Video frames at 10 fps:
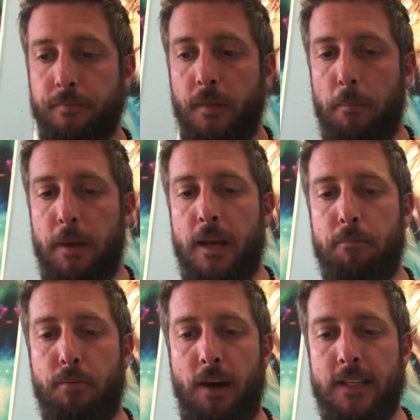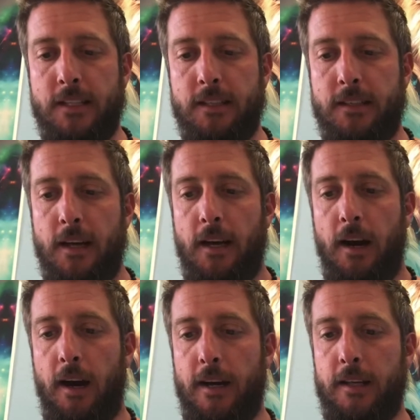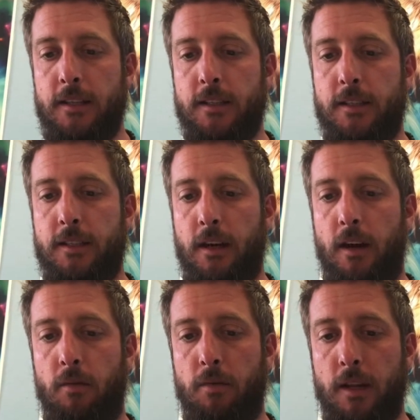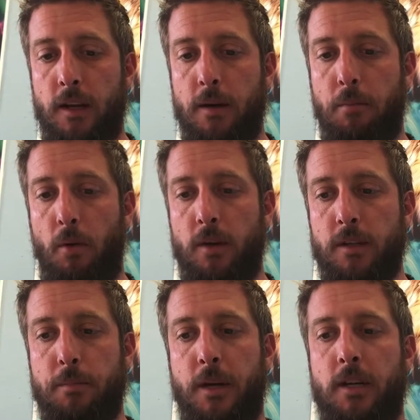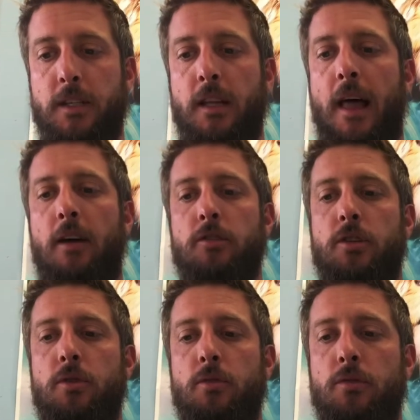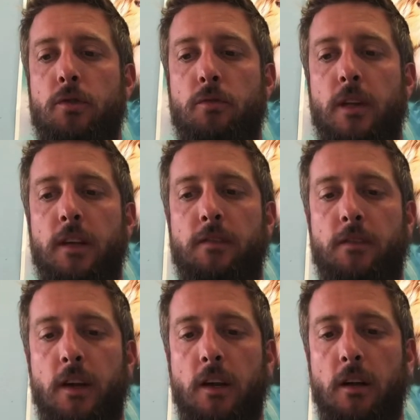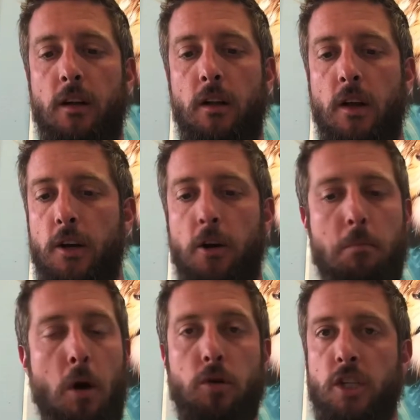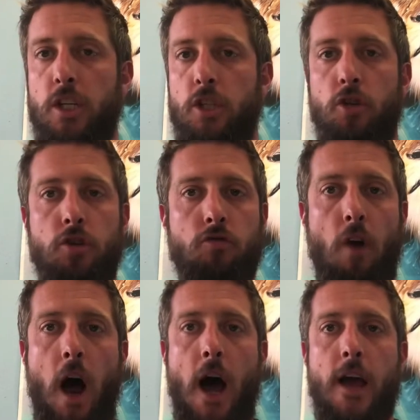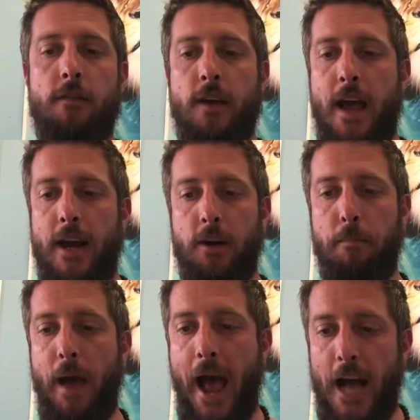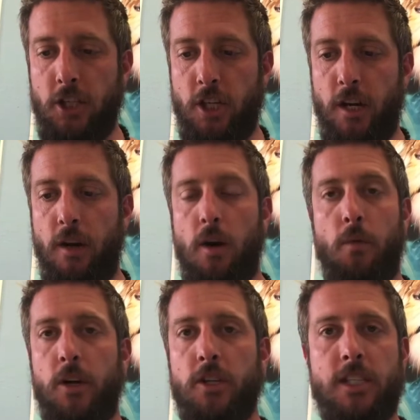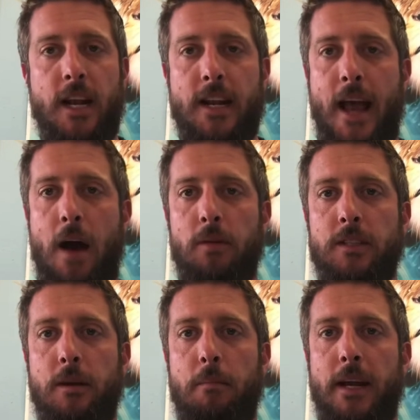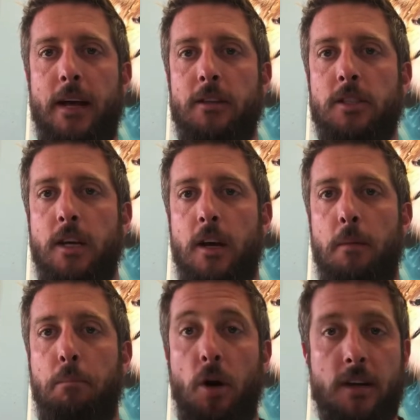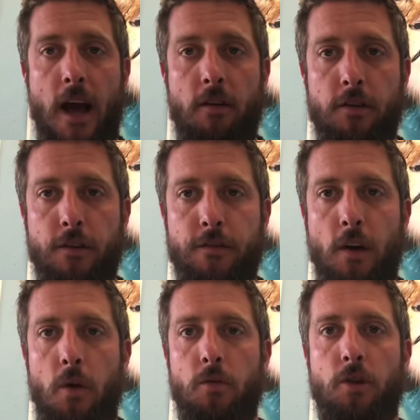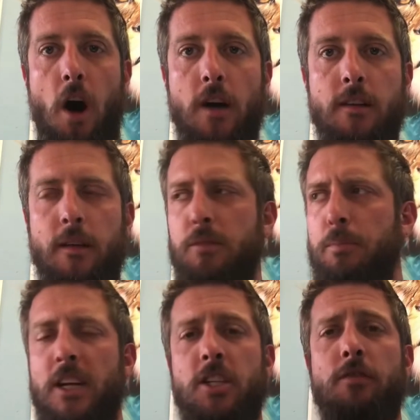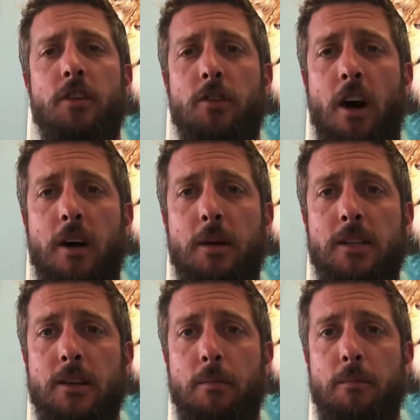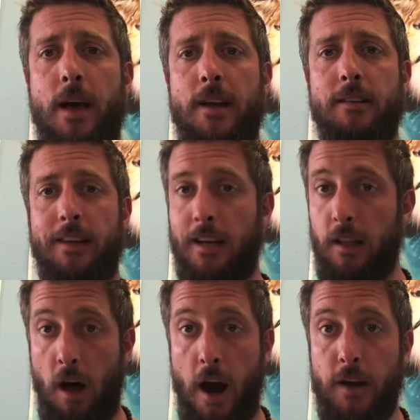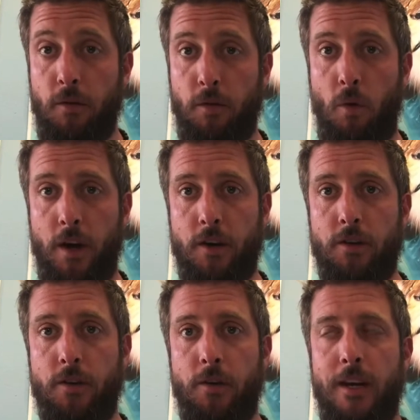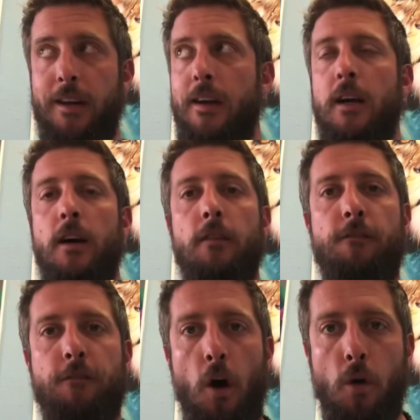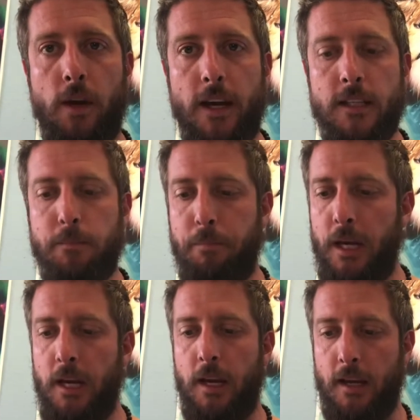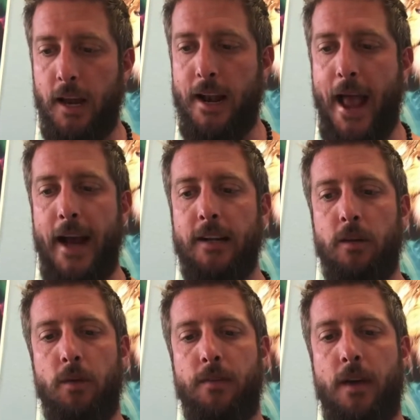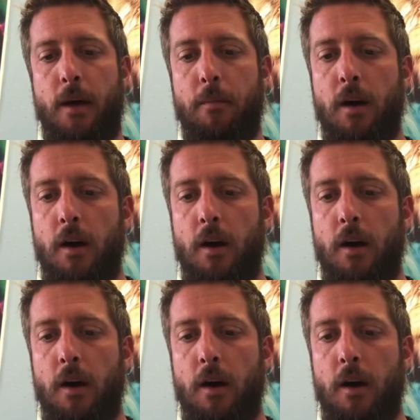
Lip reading: Being present is really important because it allows you to really feel your emotions, your drive, and your passion. When you're sitting down with somebody else, put down your phone, talk to them, especially if they're talking about something that is aligned with what you're doing. Focus, be connected with them.